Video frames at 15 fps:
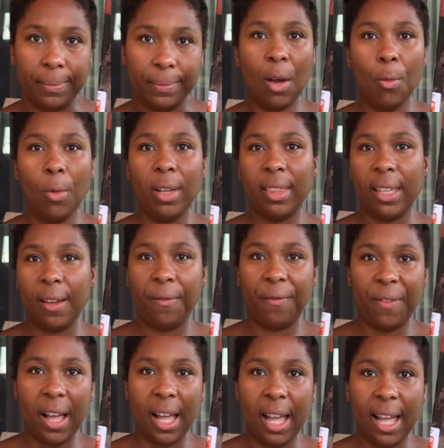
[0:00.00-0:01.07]
And what they
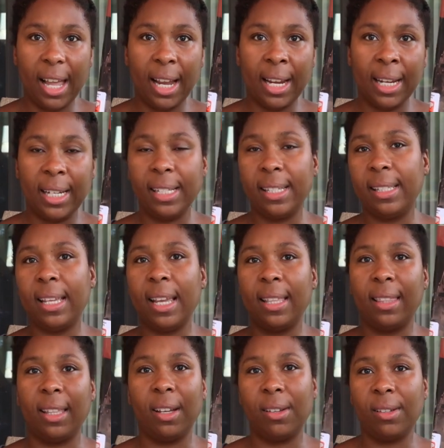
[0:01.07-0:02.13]
find is
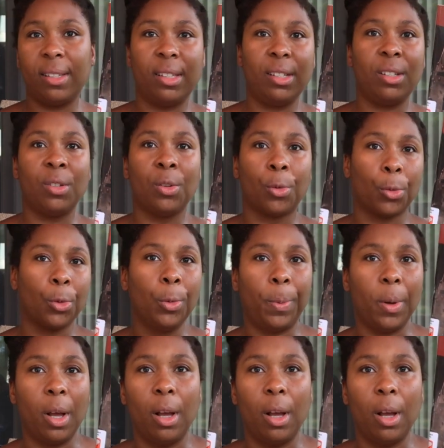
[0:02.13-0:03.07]
that there's this group